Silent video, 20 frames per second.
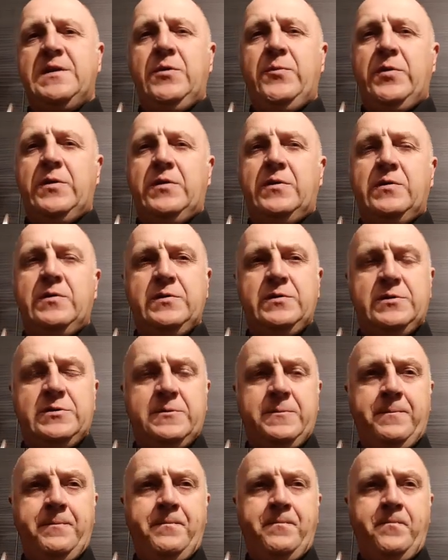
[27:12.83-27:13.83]
basically
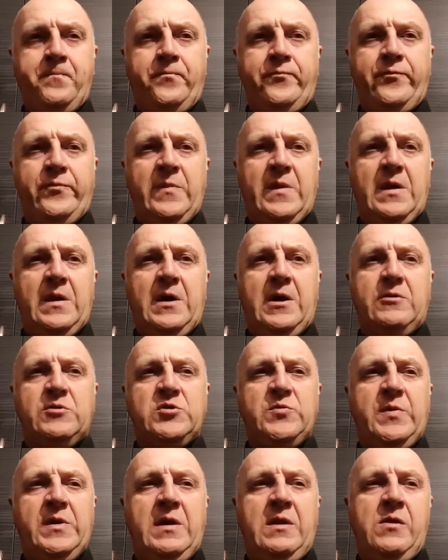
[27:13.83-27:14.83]
because
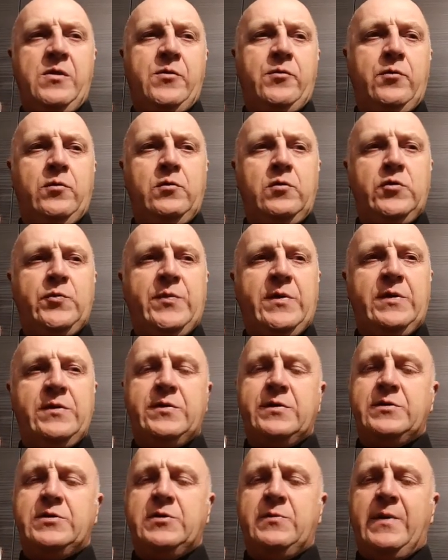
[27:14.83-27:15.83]
I was a bit
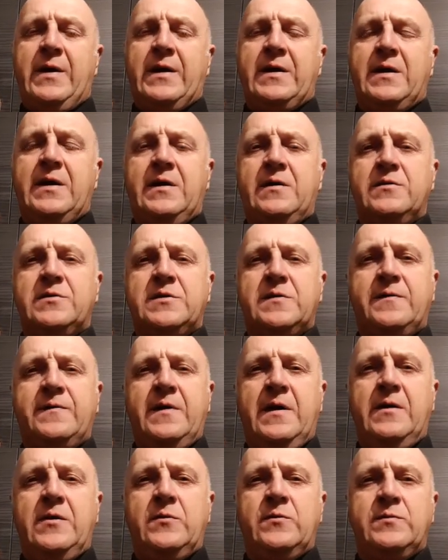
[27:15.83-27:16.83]
enthralled by the
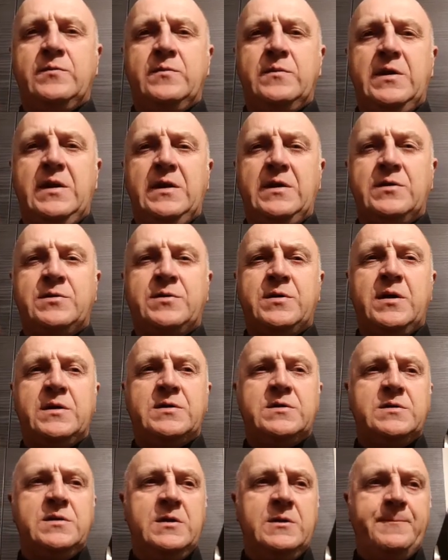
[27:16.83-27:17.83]
tobaccos. I found them
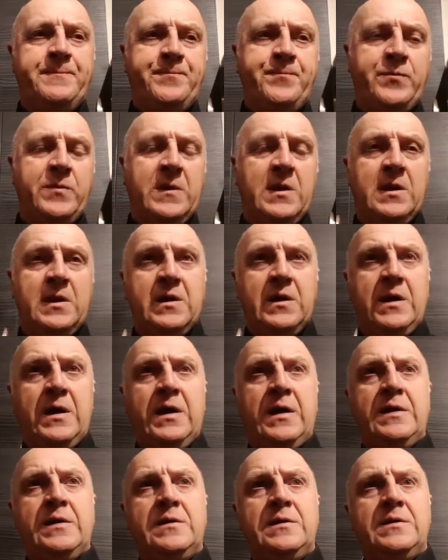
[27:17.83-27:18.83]
interesting,
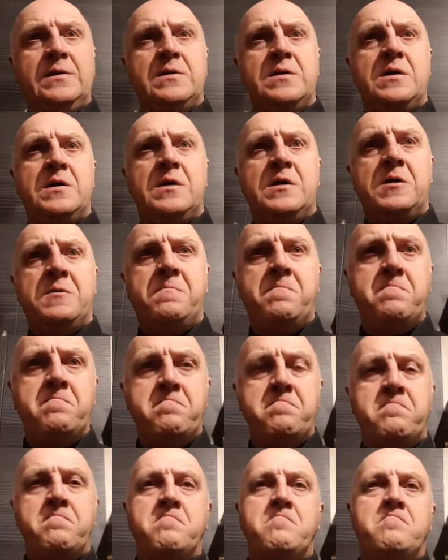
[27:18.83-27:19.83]
and
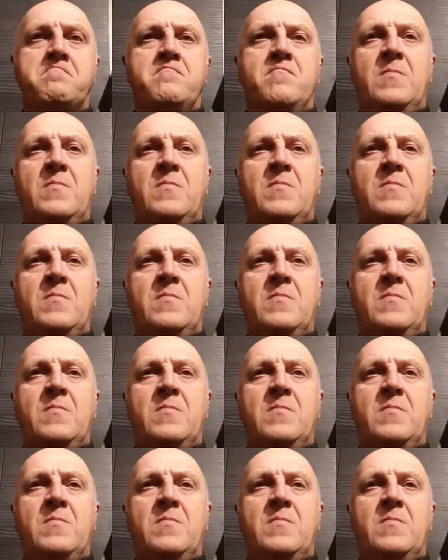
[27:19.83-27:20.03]
I